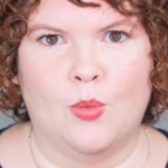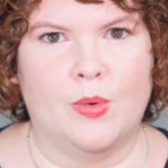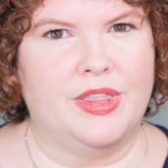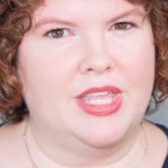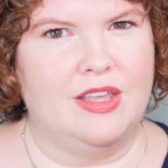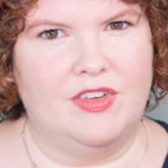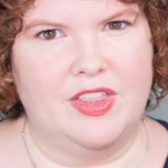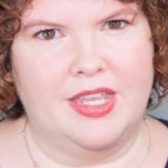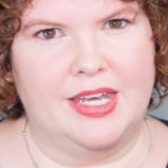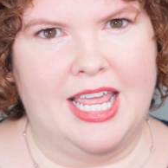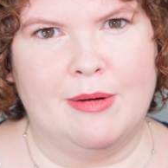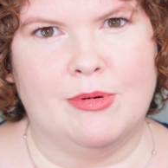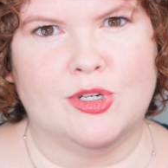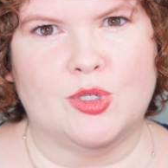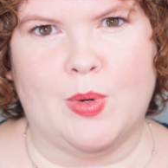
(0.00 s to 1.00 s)
With even the
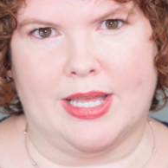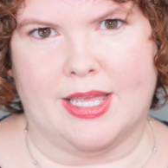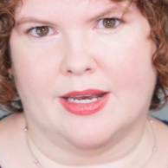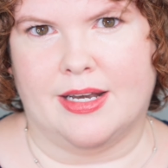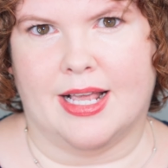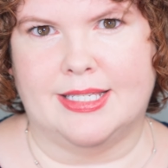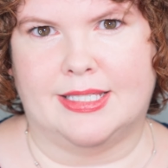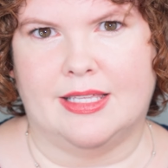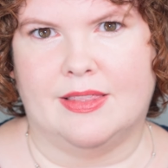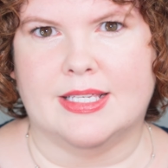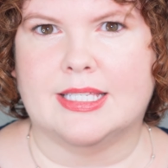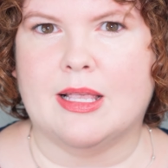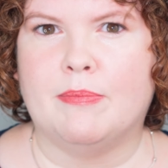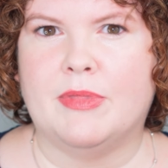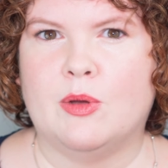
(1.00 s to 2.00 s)
neighbors recognizing
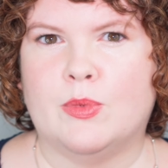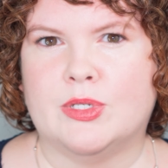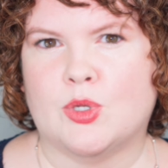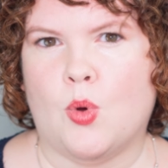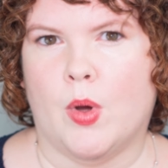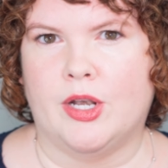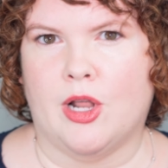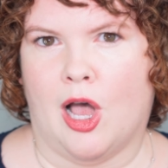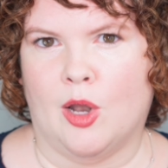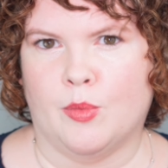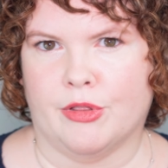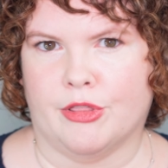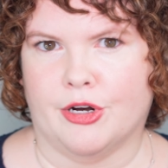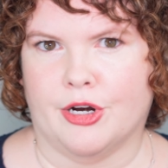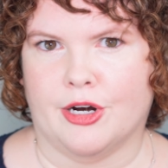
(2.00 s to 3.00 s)
that something was going on
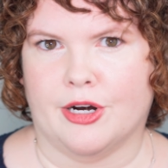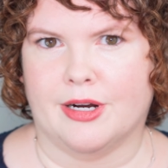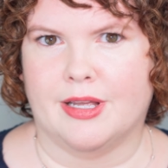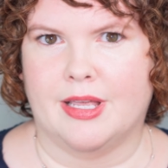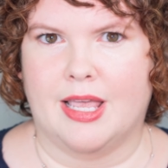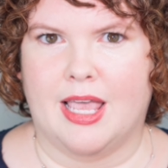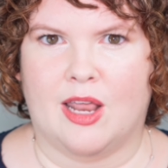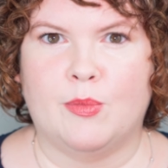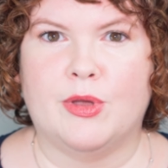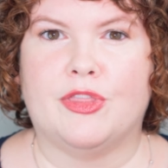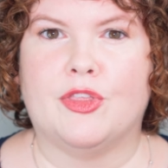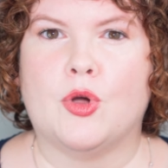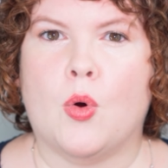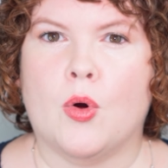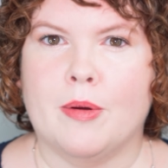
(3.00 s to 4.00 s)
with her, and
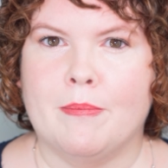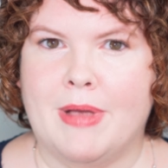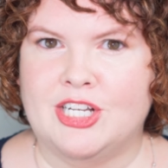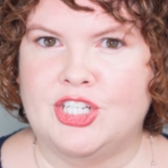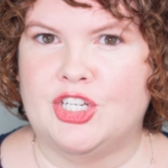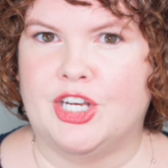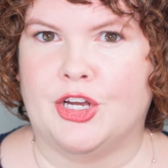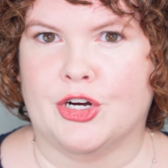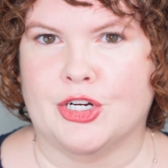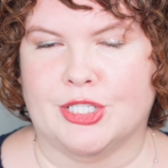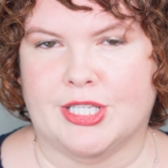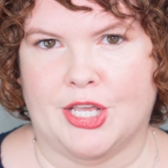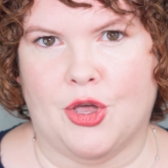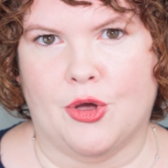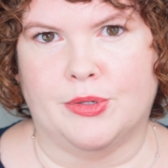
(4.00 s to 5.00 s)
with the court mentioning her
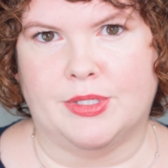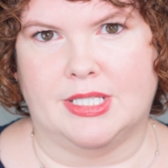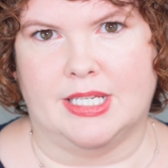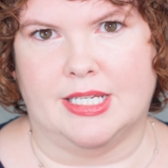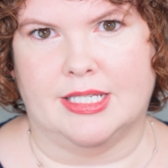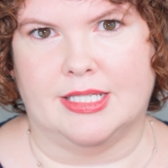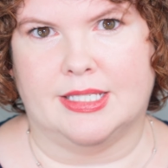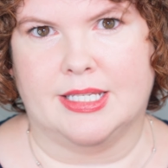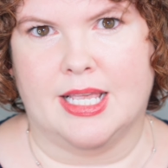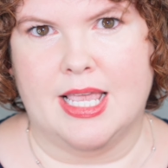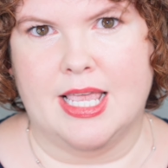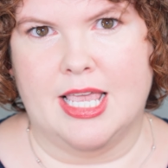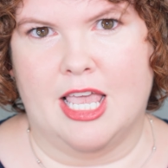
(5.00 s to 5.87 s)
psychoses,